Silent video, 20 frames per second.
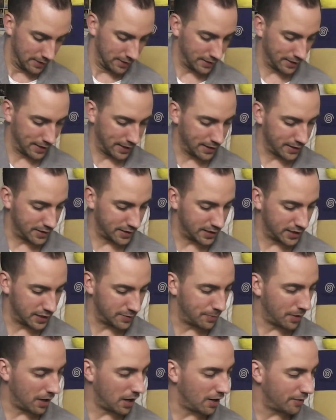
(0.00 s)
Again, so this is
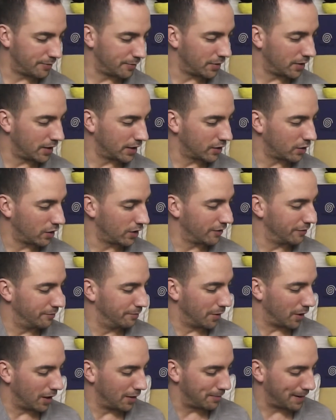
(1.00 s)
part of my kind of
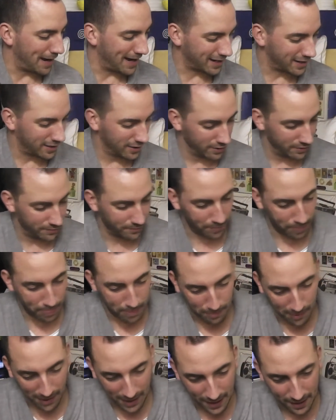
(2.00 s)
buyback
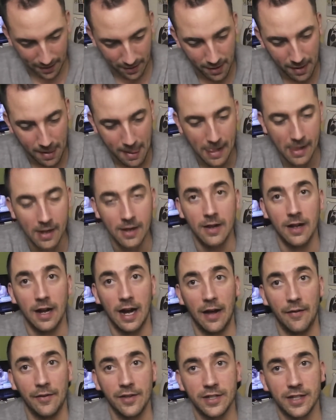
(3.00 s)
plan,
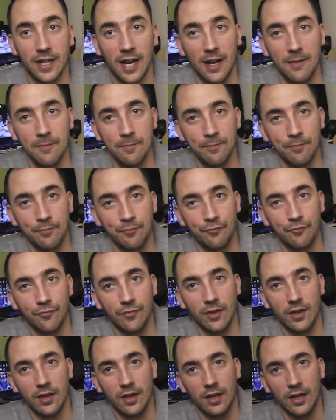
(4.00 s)
and this game
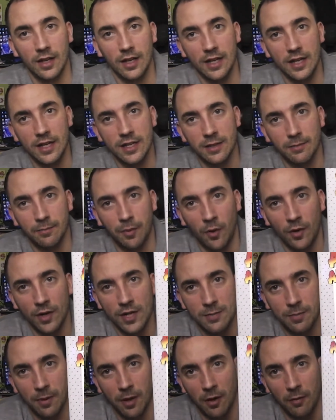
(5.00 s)
is a
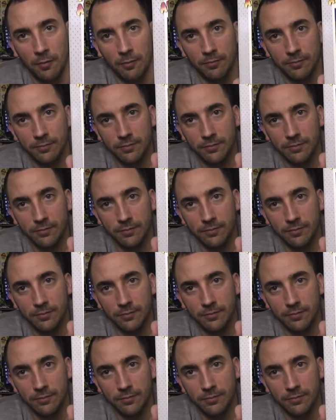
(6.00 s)
Borny's blob.